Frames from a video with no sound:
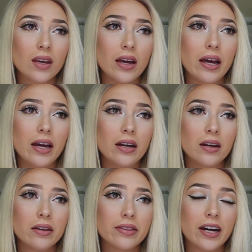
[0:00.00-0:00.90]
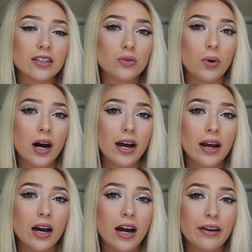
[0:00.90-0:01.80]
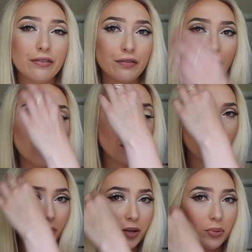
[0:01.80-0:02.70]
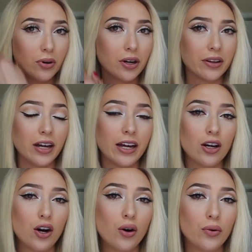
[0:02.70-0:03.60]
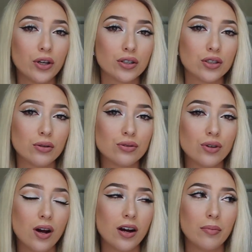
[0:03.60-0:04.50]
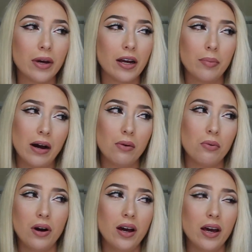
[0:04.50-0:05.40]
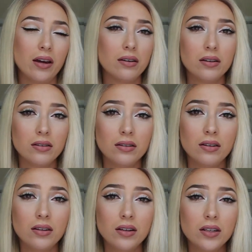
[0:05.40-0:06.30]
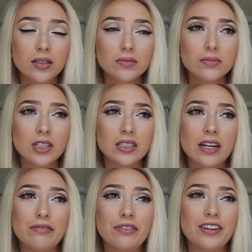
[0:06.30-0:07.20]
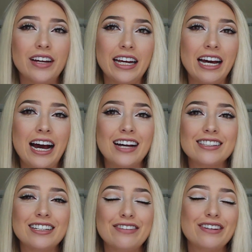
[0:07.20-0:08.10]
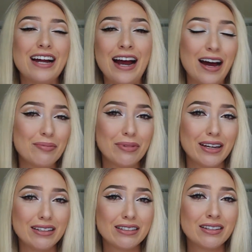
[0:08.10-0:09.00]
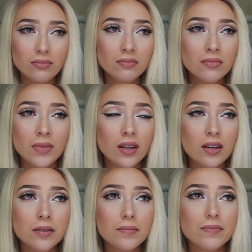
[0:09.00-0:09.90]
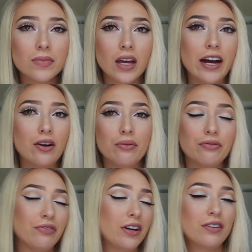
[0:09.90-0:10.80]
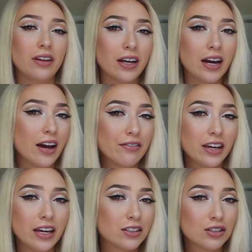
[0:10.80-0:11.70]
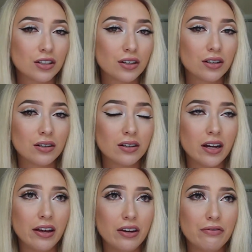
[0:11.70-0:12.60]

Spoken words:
And that's why I feel when people are like, oh, you're so strong, I'm like, about what? Because I feel like it hasn't even happened. I don't feel like I have cancer. I